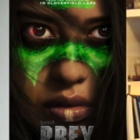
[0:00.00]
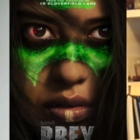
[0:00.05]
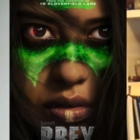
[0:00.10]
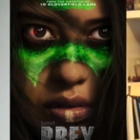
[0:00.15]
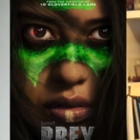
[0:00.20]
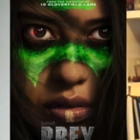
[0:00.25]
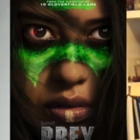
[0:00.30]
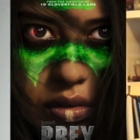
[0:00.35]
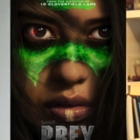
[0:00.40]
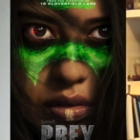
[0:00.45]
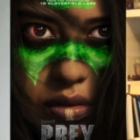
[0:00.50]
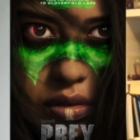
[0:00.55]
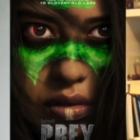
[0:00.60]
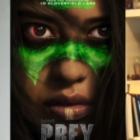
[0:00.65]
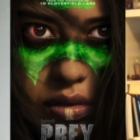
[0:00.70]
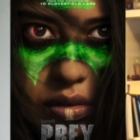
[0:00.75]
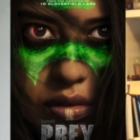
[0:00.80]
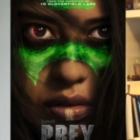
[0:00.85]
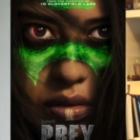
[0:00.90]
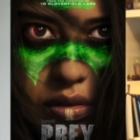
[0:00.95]

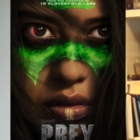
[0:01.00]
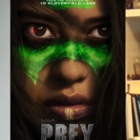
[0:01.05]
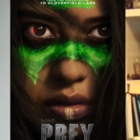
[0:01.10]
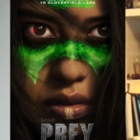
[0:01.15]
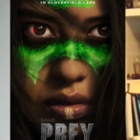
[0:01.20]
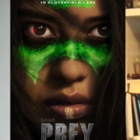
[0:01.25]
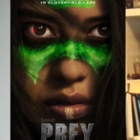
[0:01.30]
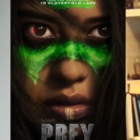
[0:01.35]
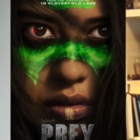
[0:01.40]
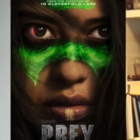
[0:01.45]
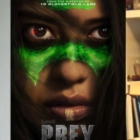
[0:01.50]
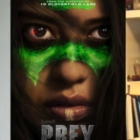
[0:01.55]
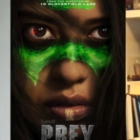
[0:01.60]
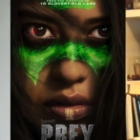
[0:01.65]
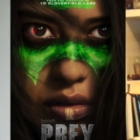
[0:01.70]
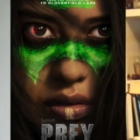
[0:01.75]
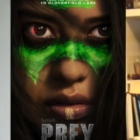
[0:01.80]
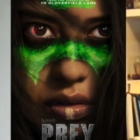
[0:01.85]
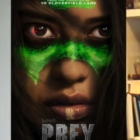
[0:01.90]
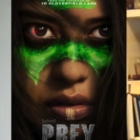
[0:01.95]

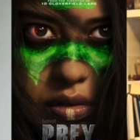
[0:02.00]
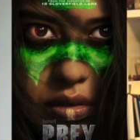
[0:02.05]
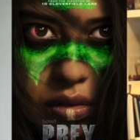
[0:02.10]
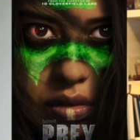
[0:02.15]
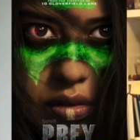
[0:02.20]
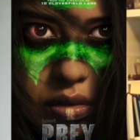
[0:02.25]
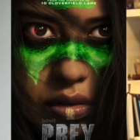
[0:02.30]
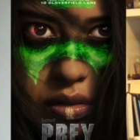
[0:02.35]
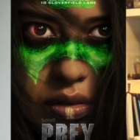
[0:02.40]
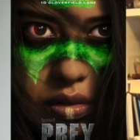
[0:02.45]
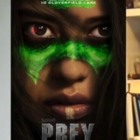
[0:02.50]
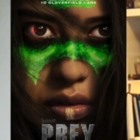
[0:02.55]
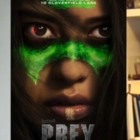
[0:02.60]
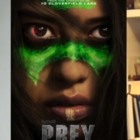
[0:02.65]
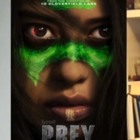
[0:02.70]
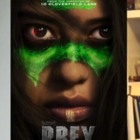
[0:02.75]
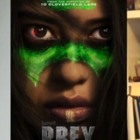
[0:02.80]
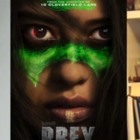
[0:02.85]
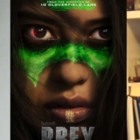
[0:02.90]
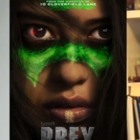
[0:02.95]

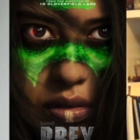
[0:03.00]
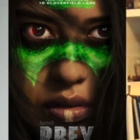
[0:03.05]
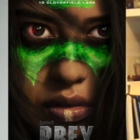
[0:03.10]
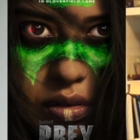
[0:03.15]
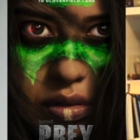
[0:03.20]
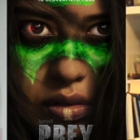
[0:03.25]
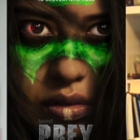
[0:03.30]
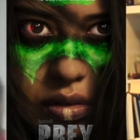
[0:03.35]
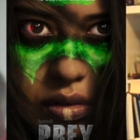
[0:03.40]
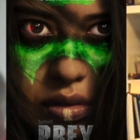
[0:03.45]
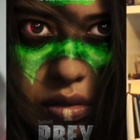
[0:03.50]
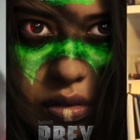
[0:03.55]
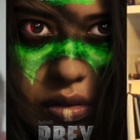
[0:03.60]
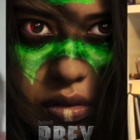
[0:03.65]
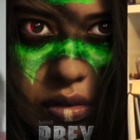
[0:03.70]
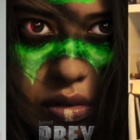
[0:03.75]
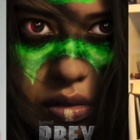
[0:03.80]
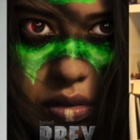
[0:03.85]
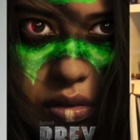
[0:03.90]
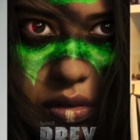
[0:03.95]

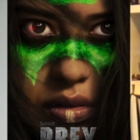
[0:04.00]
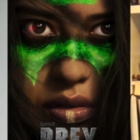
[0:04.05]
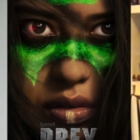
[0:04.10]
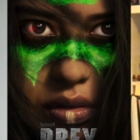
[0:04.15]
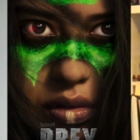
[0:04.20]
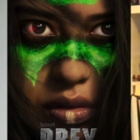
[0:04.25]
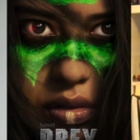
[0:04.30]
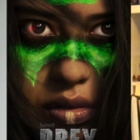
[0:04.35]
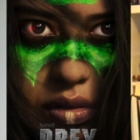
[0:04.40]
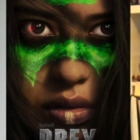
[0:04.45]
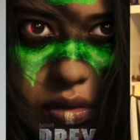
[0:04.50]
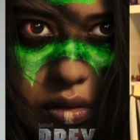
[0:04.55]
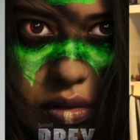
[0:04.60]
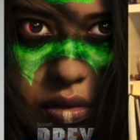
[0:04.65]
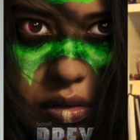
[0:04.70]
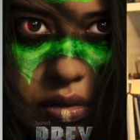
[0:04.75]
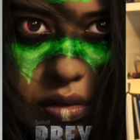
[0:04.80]
No words are spoken by the person on screen.